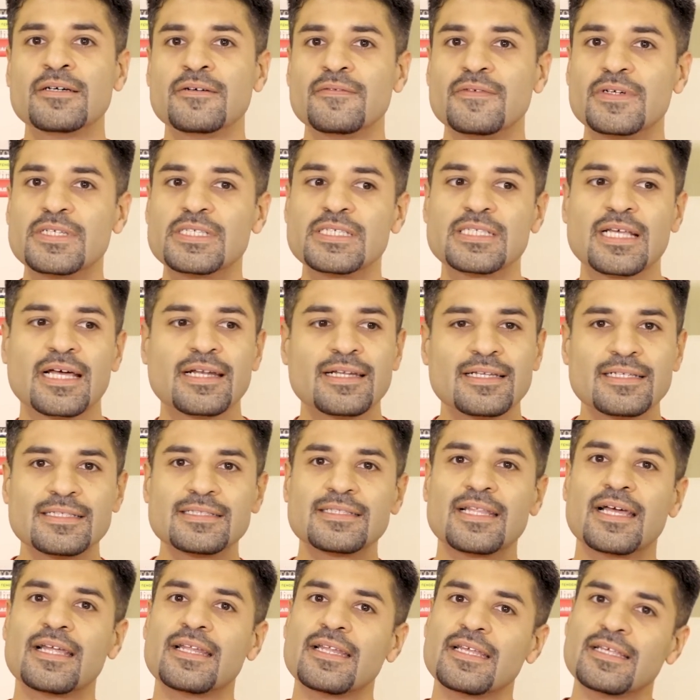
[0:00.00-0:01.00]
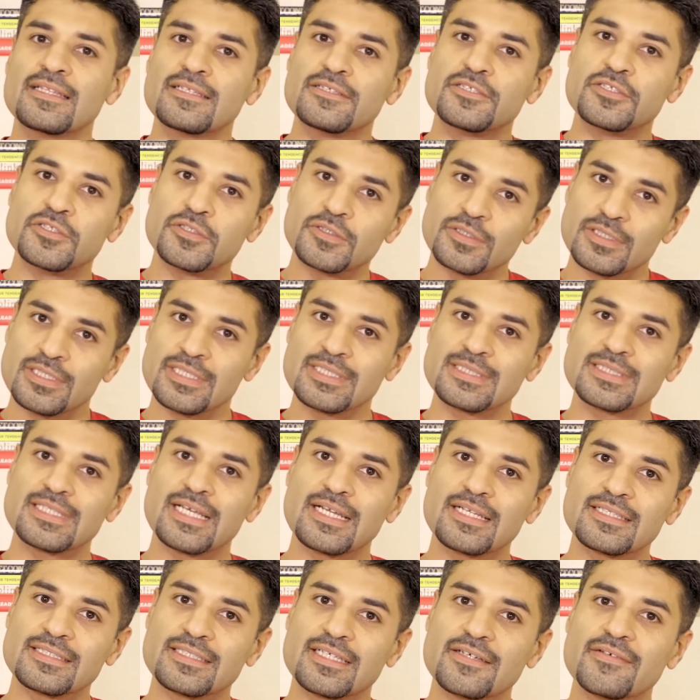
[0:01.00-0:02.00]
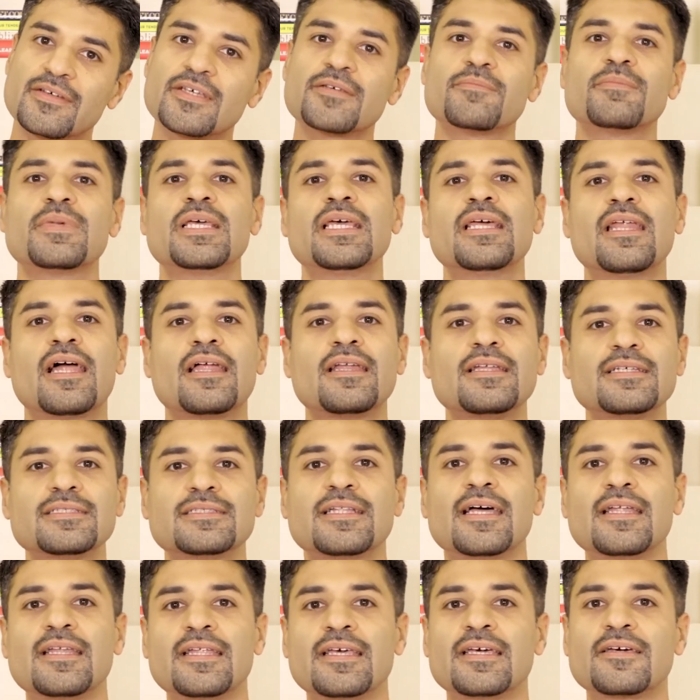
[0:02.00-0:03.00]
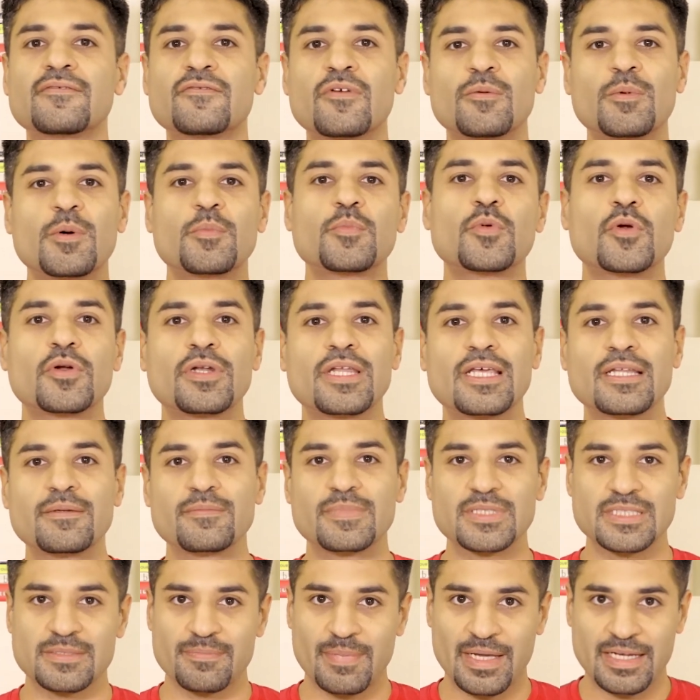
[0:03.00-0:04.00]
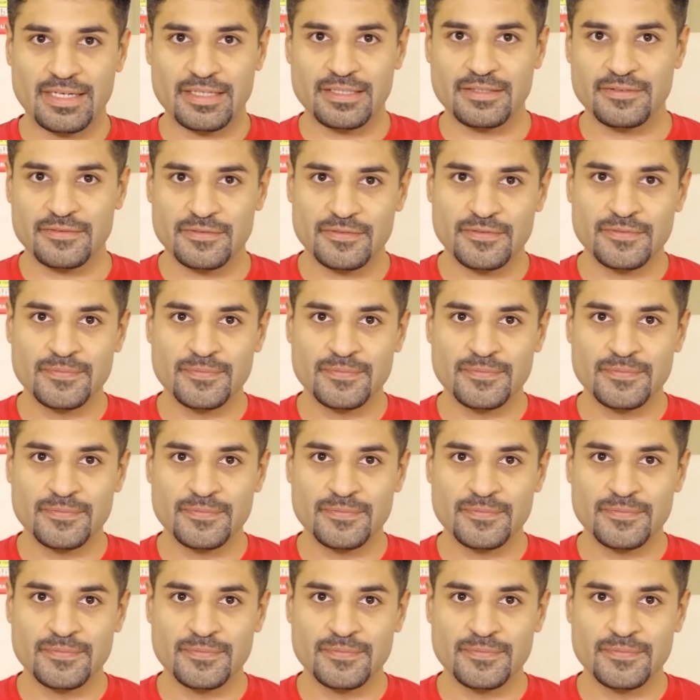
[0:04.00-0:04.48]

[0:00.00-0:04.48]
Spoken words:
which is understanding the nutrients that it's giving me and understanding it from a protein perspective.